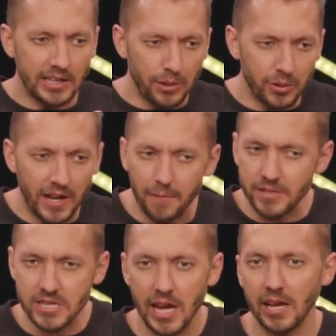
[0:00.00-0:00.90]
and he would not
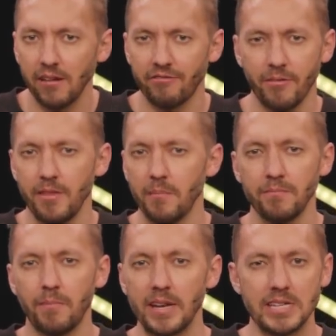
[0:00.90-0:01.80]
be taken from
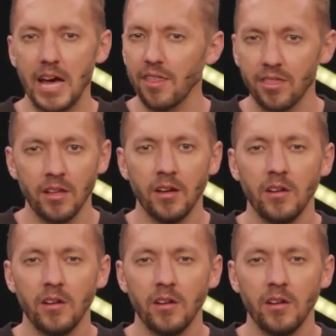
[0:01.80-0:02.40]
them by death,